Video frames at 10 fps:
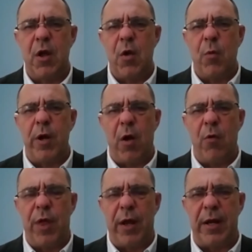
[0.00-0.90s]
We know
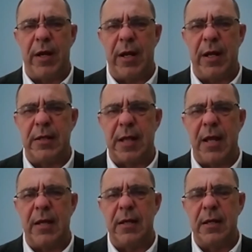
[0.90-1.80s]
that it is
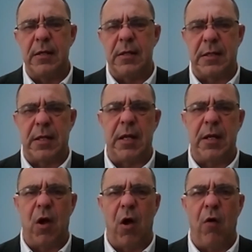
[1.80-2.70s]
a scene
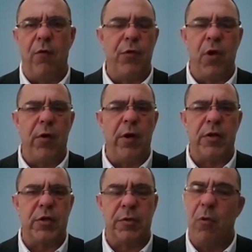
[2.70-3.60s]
of not a
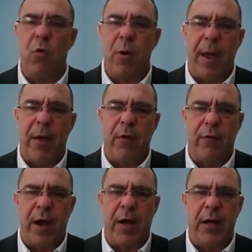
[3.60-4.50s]
small amount of
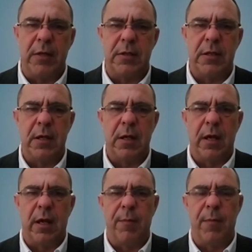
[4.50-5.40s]
violence,
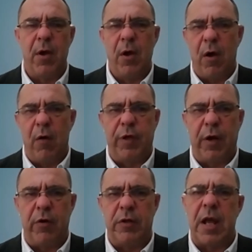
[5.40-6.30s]
of terror
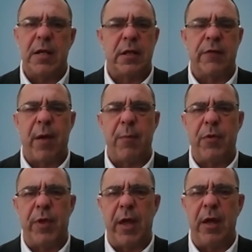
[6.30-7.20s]
attacks that have happened
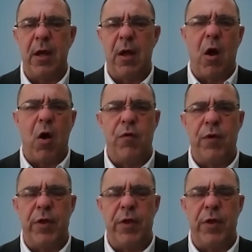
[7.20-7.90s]
there over the